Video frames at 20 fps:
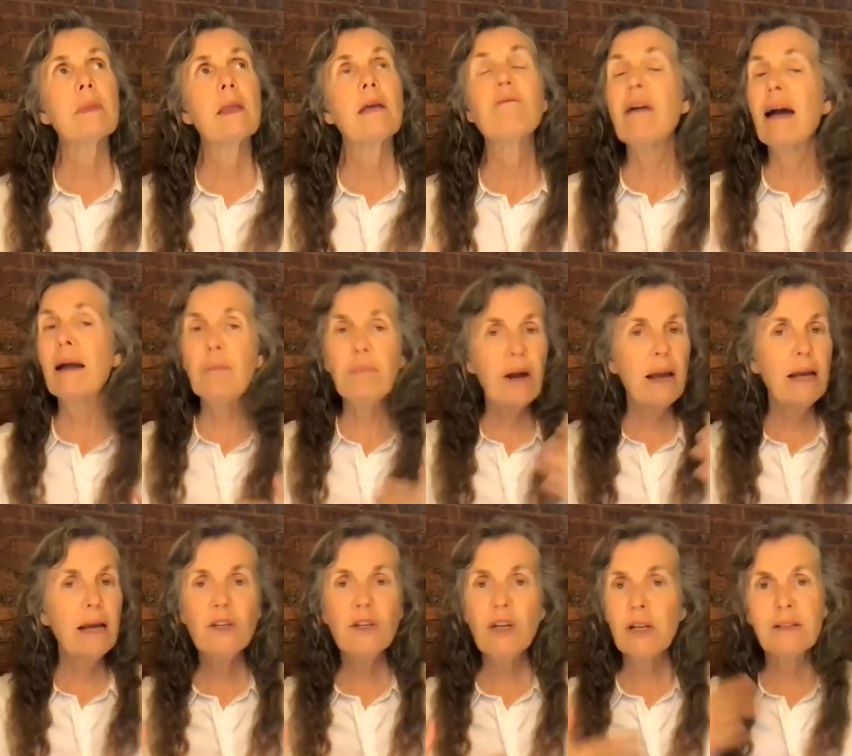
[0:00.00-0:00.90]

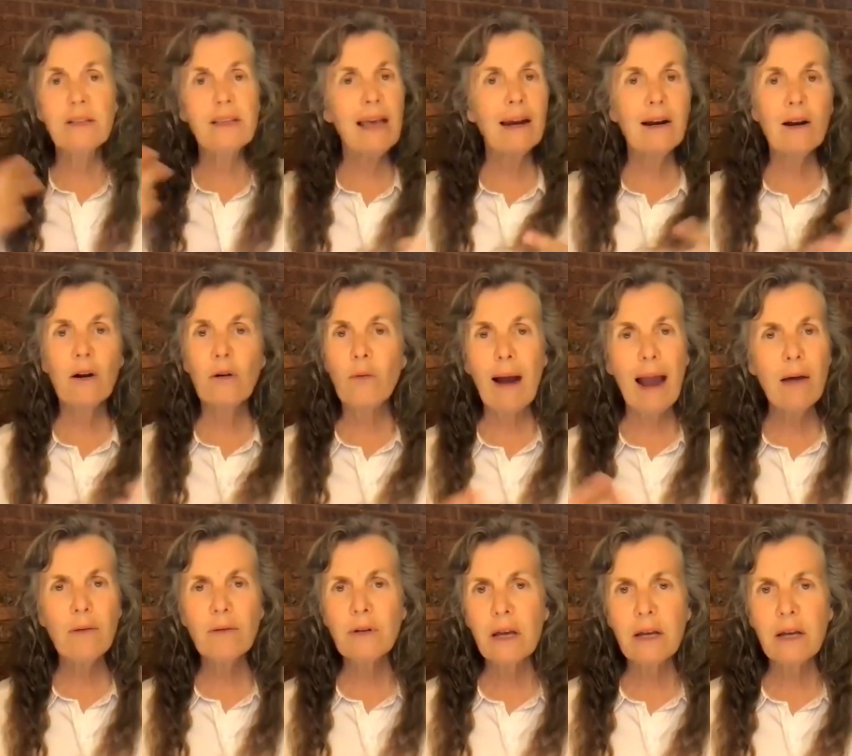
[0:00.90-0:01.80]
vibrations that are
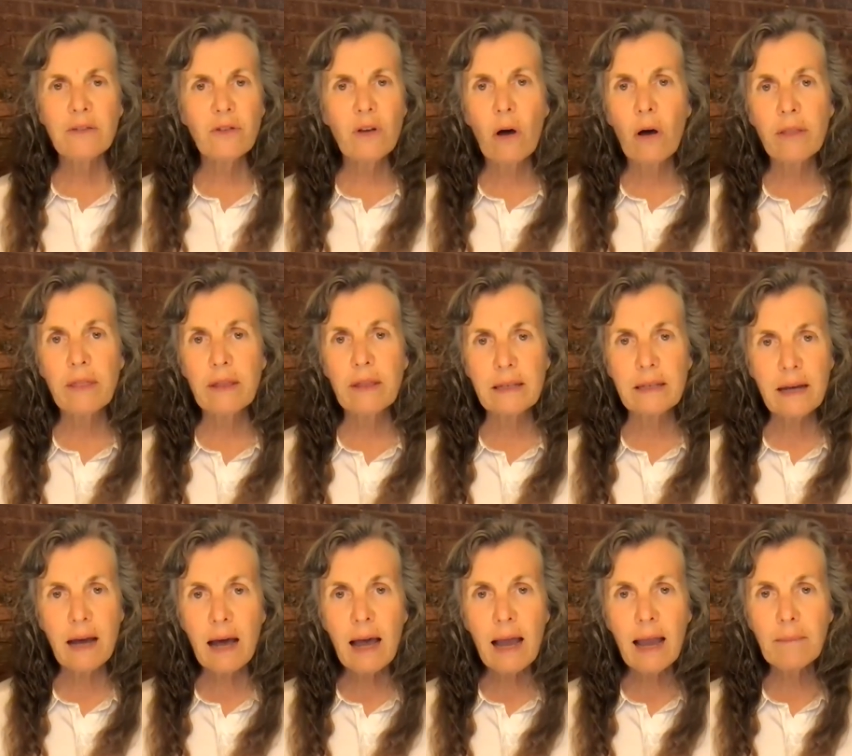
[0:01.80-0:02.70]
around us all the
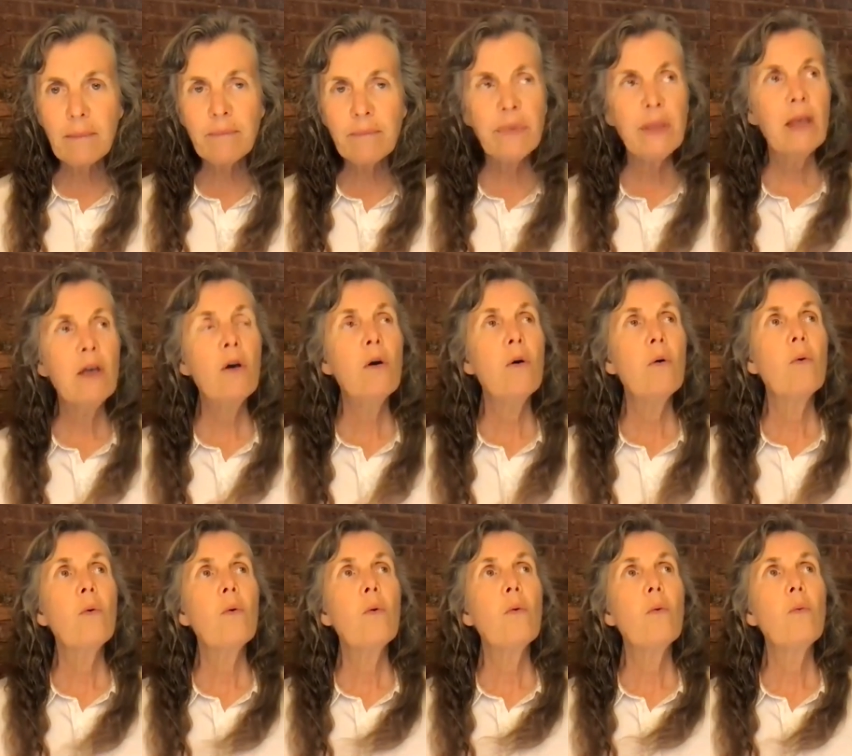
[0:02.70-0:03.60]
time,
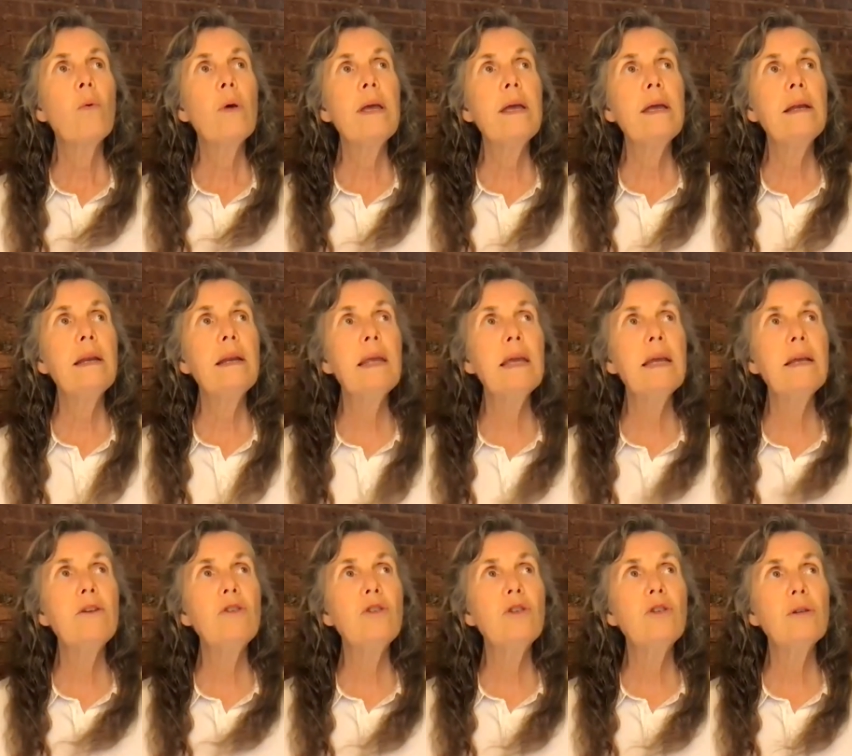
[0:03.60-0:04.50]
we
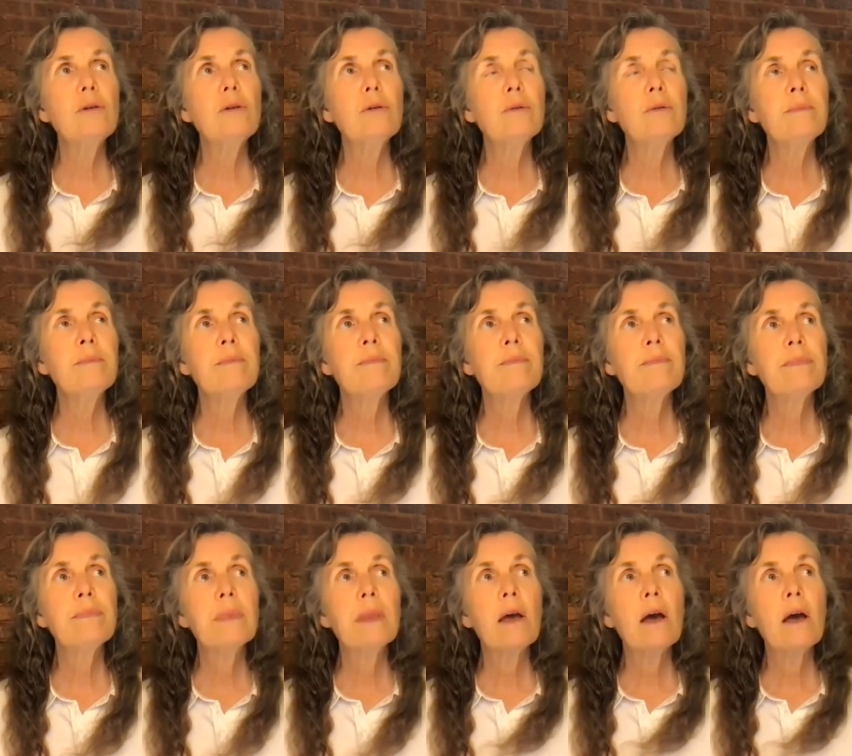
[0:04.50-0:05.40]
need to
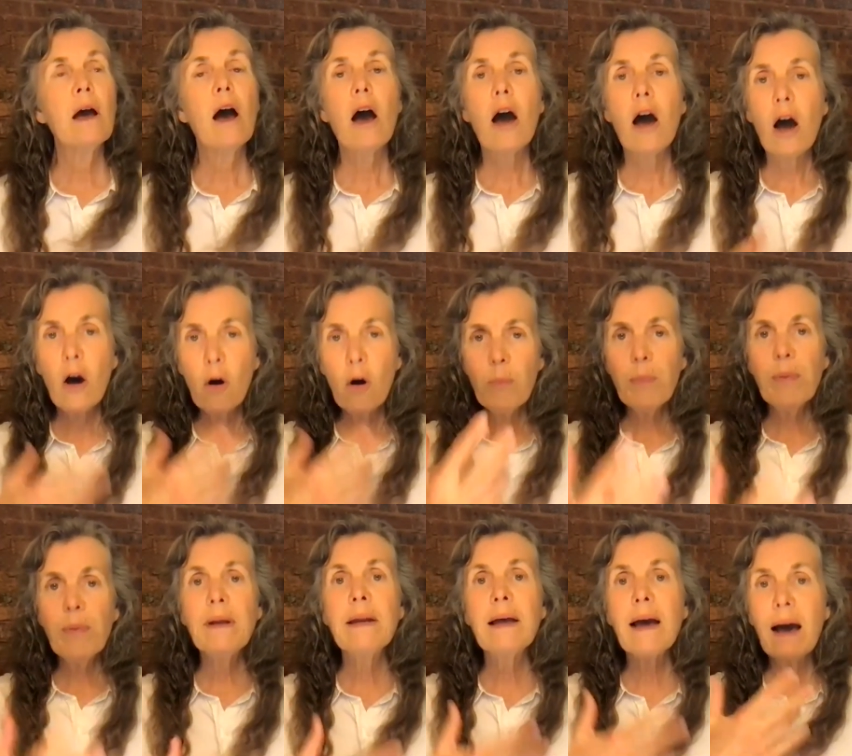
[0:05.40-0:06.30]

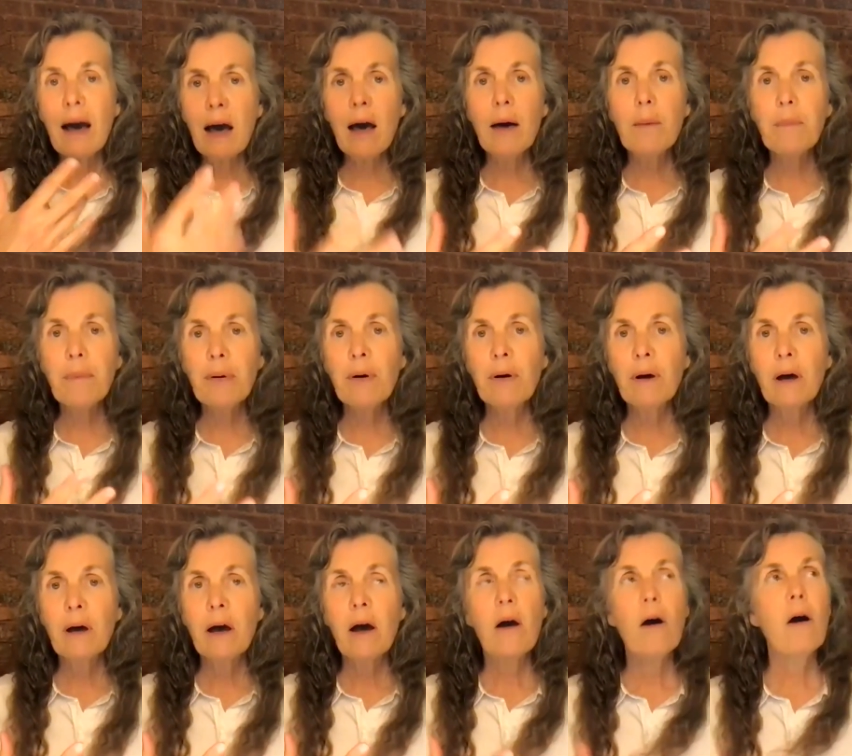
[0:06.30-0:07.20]
open up
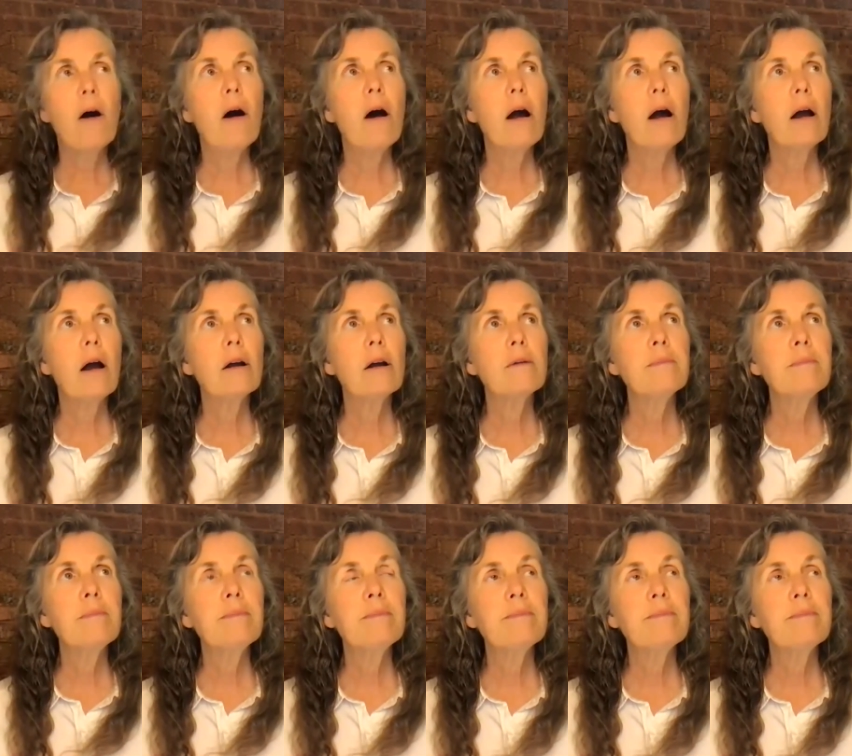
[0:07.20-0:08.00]
our